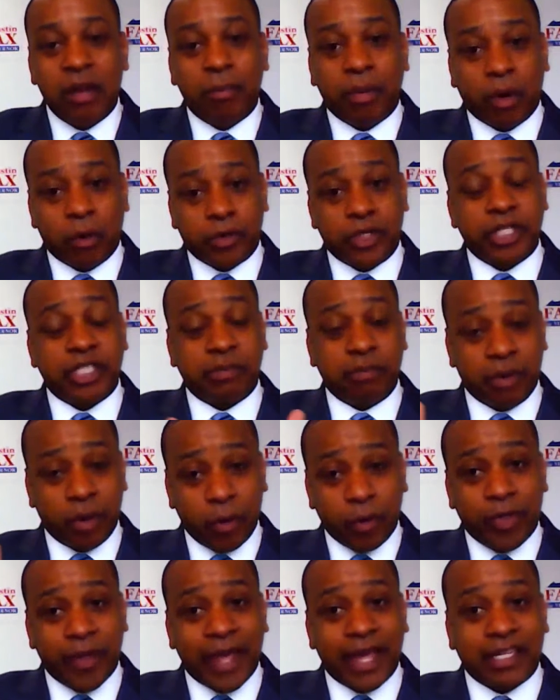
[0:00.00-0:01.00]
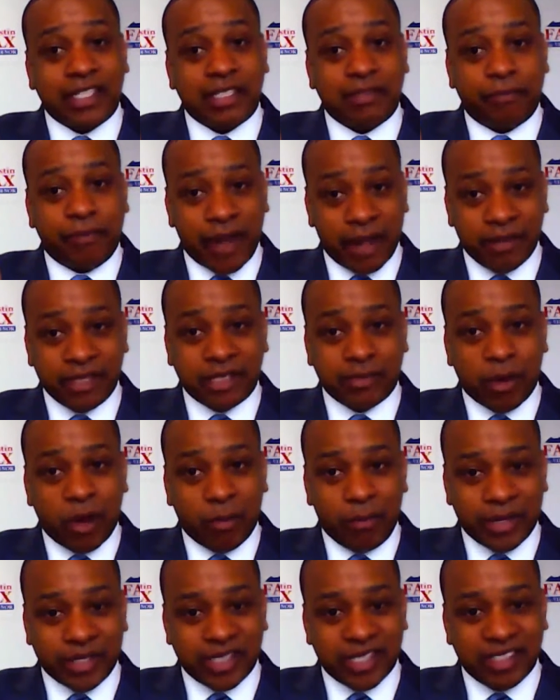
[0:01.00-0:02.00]
purchase both a family
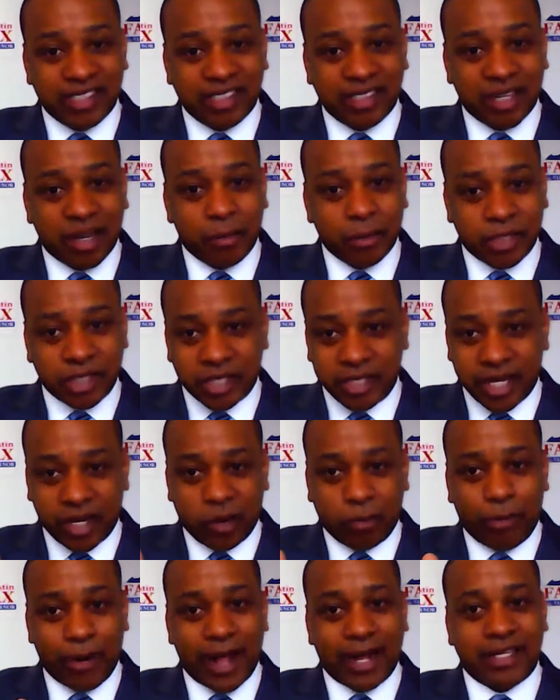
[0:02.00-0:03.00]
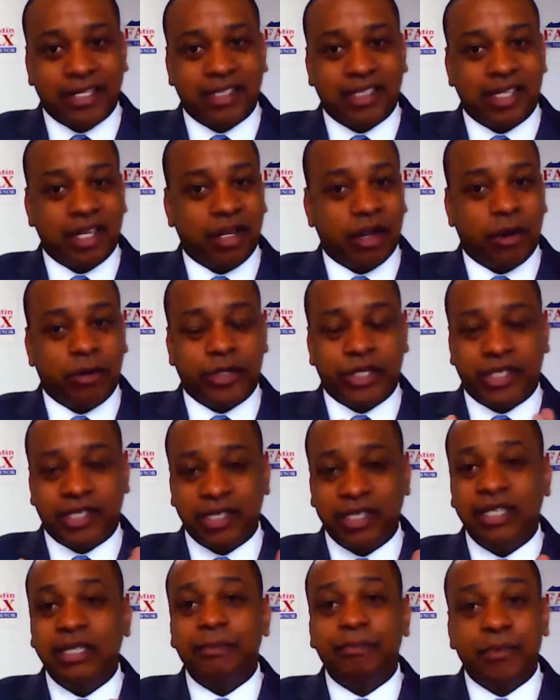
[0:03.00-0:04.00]
small business, which is a dental practice, the
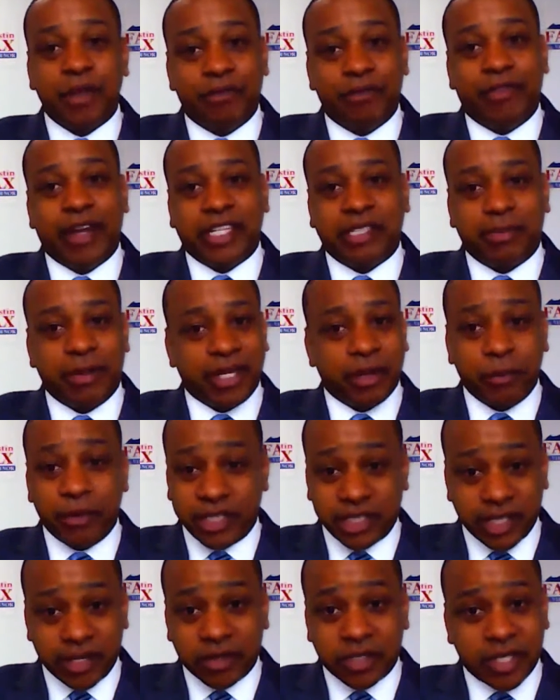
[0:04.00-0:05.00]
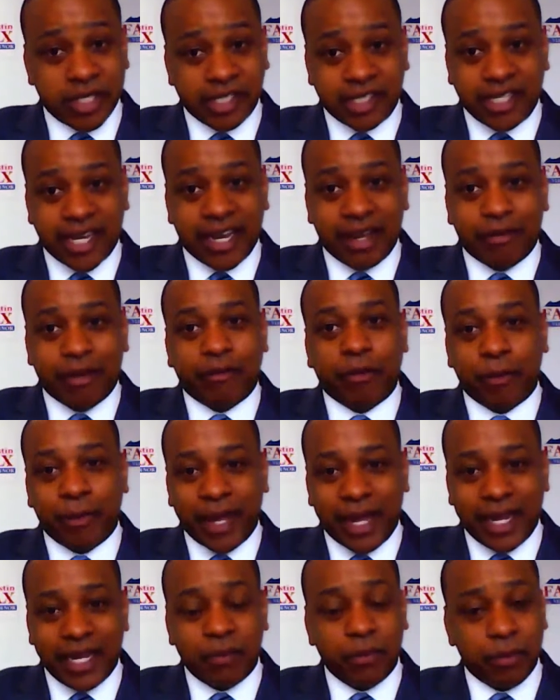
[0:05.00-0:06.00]
largest investment that we still to this day have ever
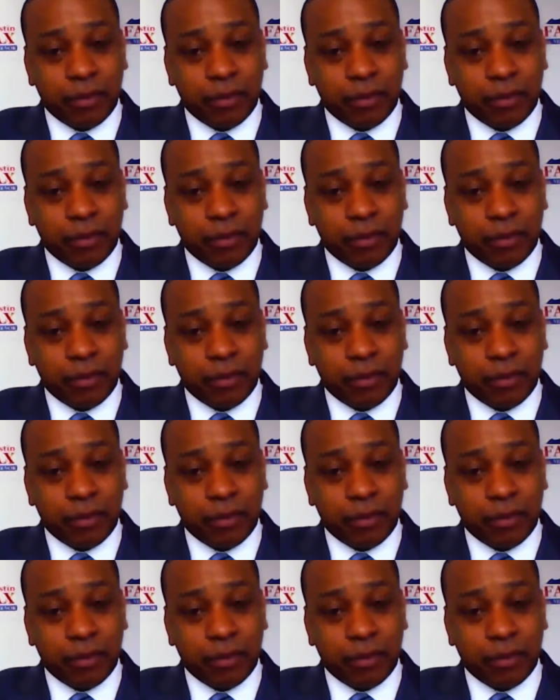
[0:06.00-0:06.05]
made.